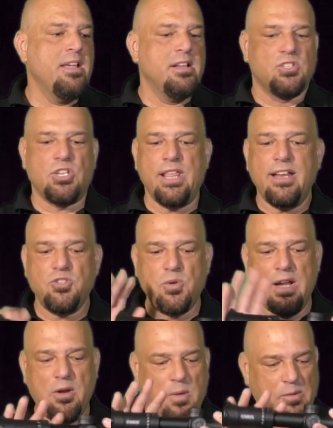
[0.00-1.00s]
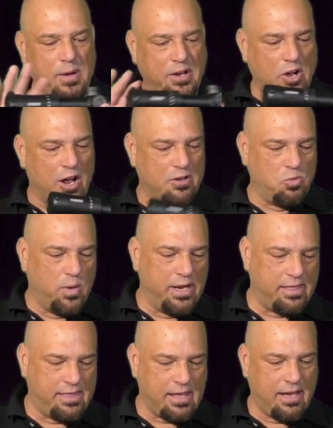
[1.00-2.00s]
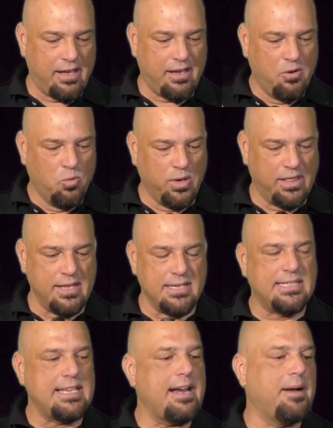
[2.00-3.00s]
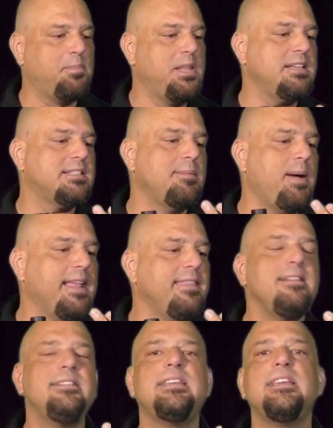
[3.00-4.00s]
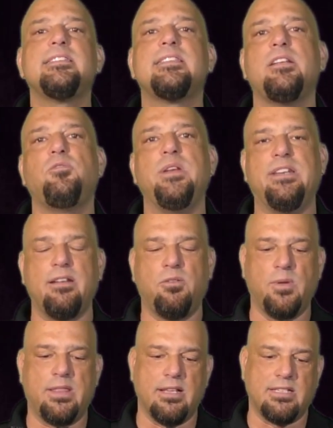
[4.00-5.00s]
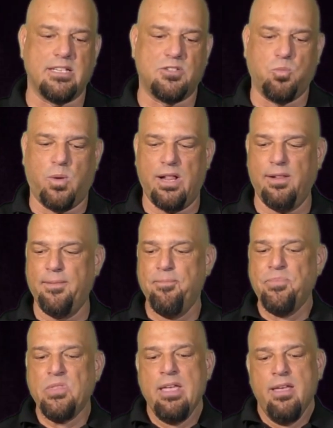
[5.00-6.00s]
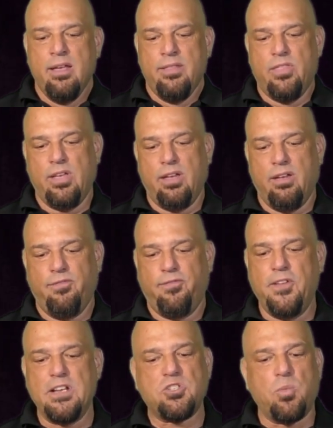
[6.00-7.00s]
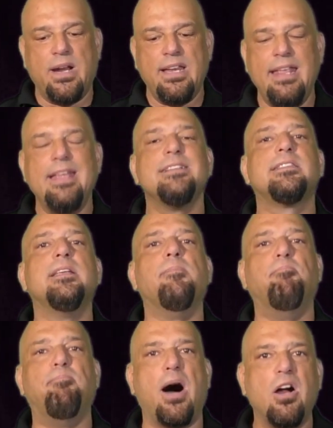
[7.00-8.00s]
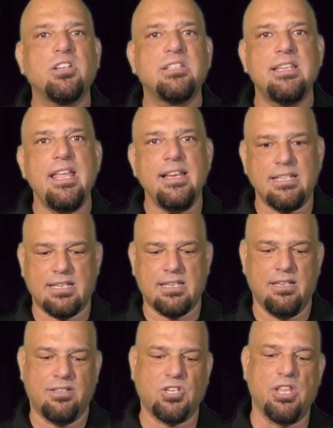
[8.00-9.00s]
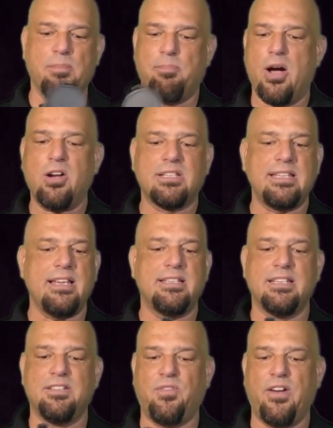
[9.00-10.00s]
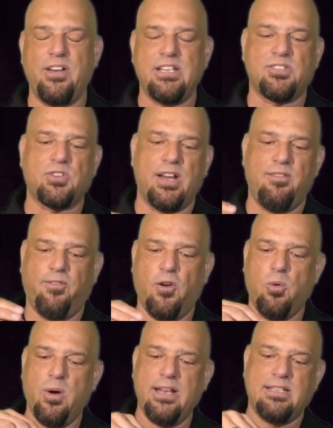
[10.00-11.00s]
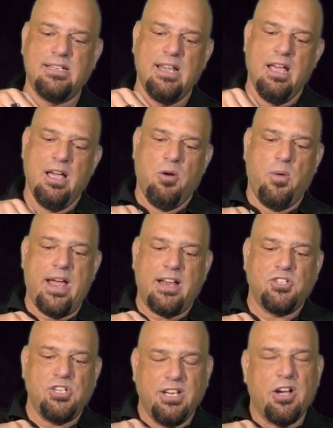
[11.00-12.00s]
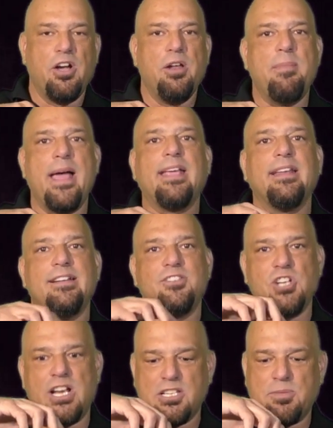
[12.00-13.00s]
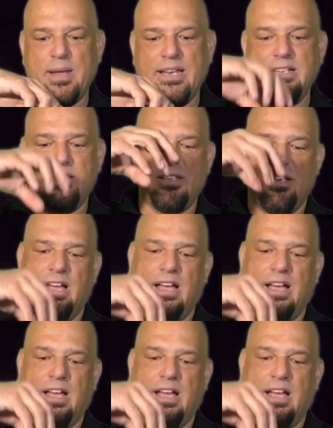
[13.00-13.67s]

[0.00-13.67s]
So that's really what we got with this setup. There's some other tests that we did with this as well. The first one is the box test. So the box test is very straightforward. We actually go and make an adjustment